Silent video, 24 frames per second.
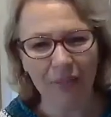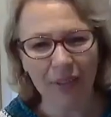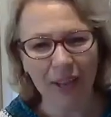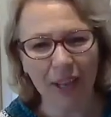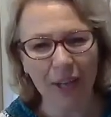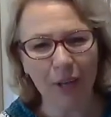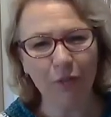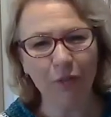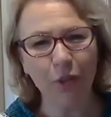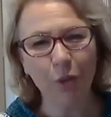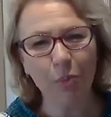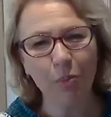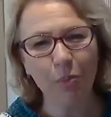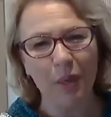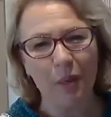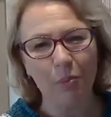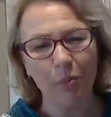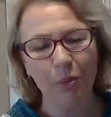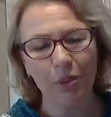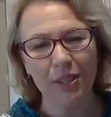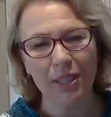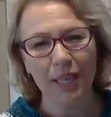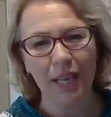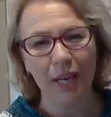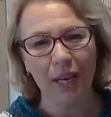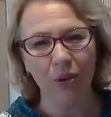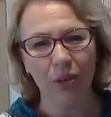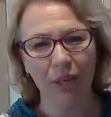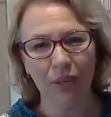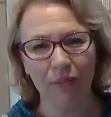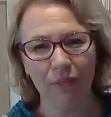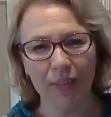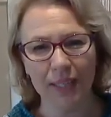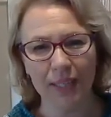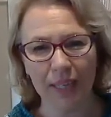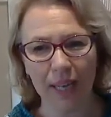I've had a few people say, look,
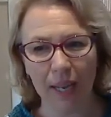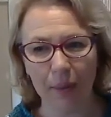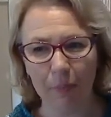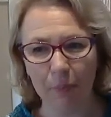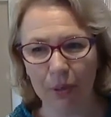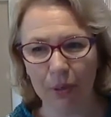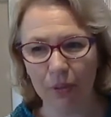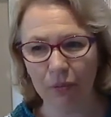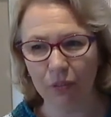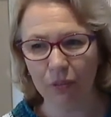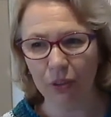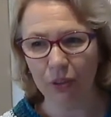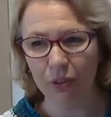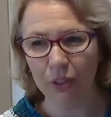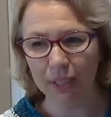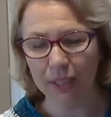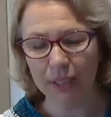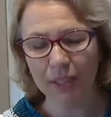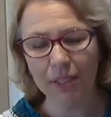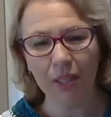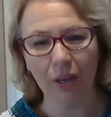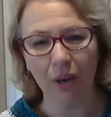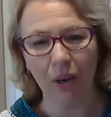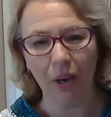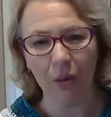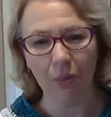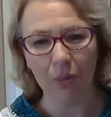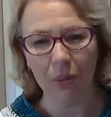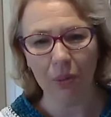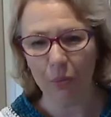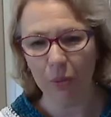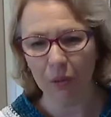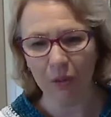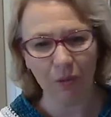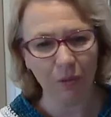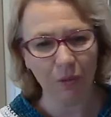if this had happened a few years ago, we
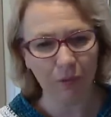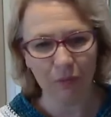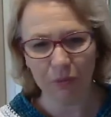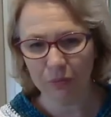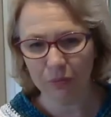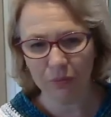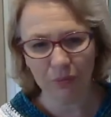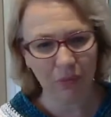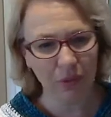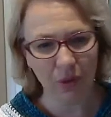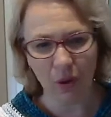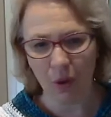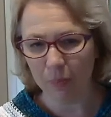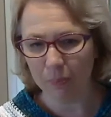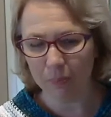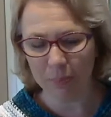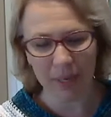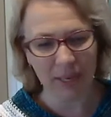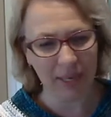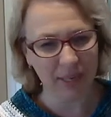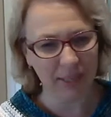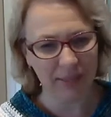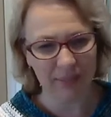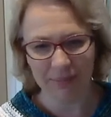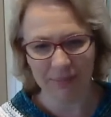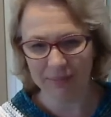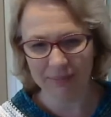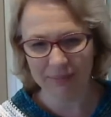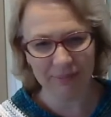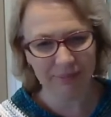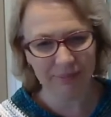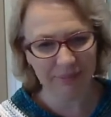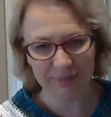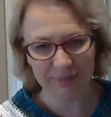would have not been